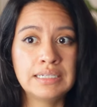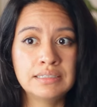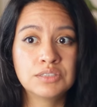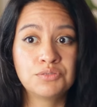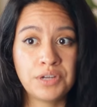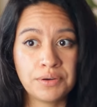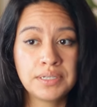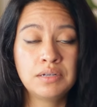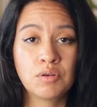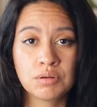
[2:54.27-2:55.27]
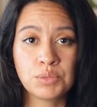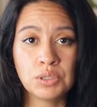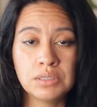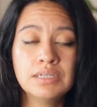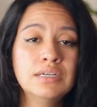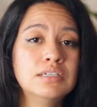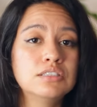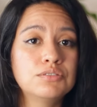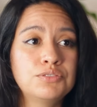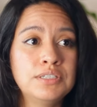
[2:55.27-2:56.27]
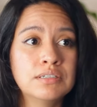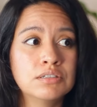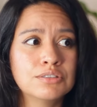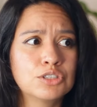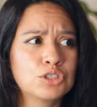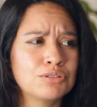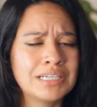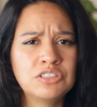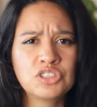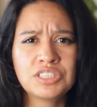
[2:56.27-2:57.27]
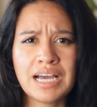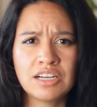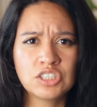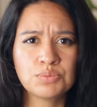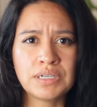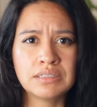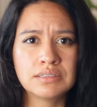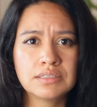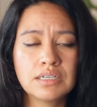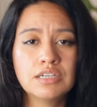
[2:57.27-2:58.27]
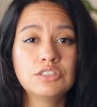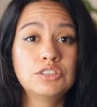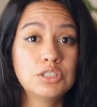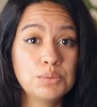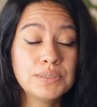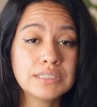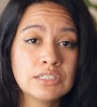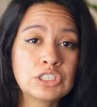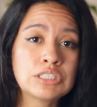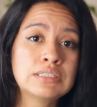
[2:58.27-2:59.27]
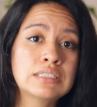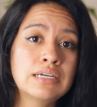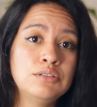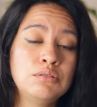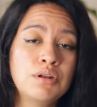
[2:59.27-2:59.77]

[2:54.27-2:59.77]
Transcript: It is very normal to feel strange attachments to possessions that you